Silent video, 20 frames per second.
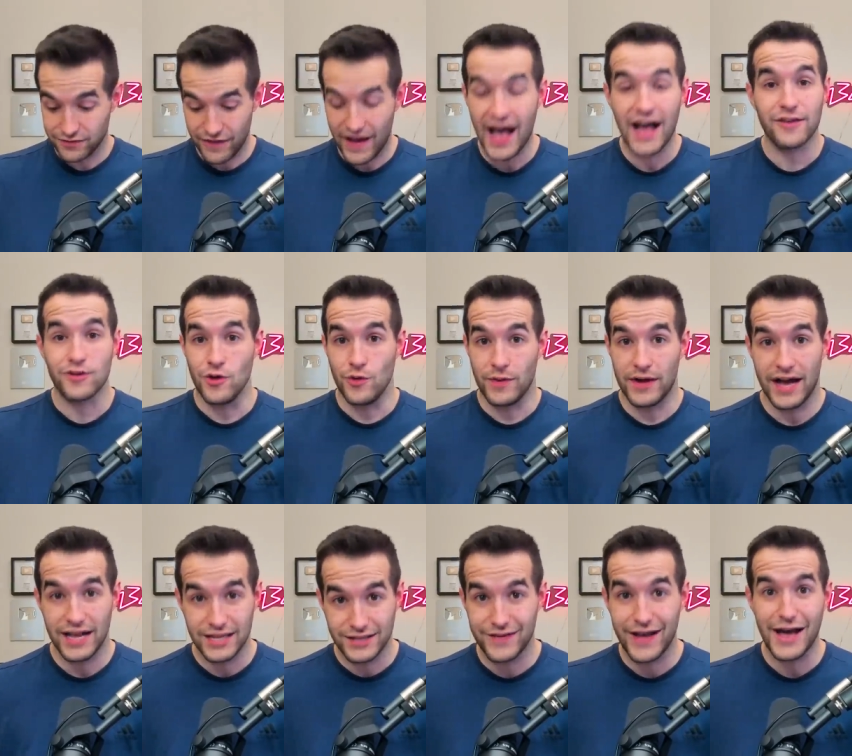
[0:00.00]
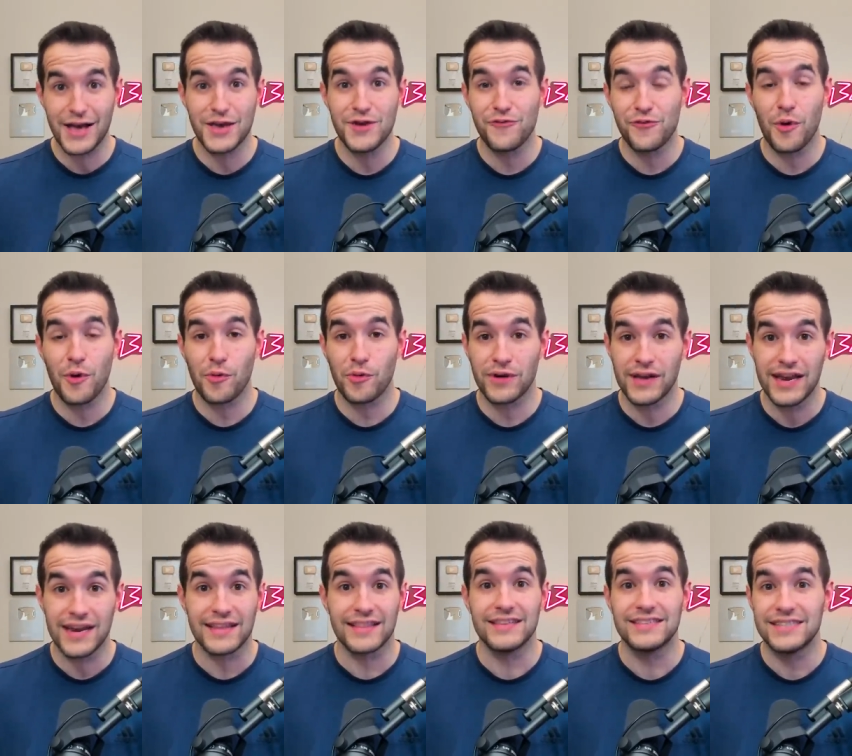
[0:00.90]
value. That's value for what we're
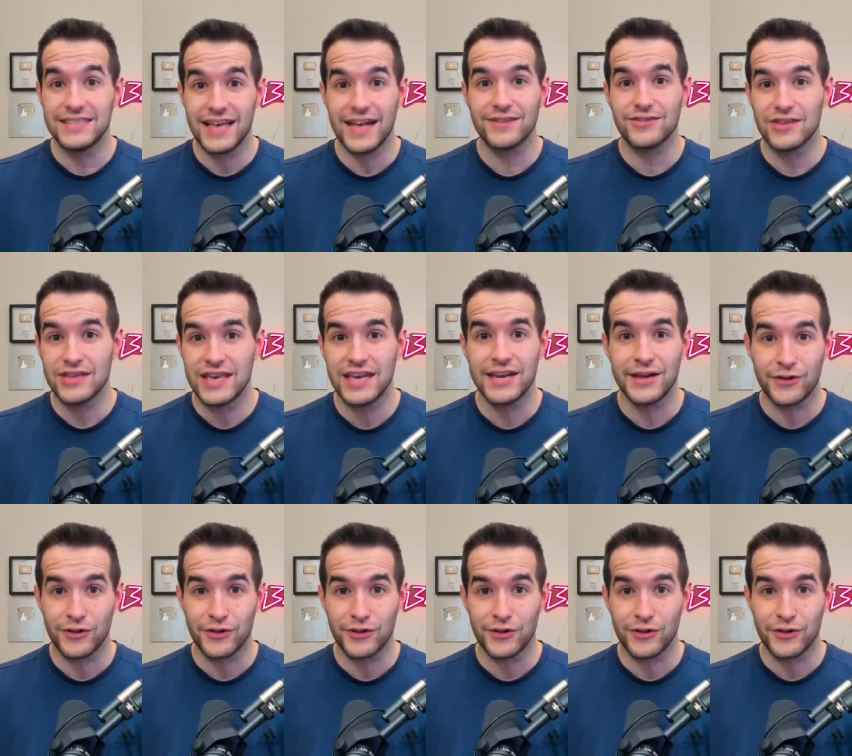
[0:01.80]
getting. This is actually getting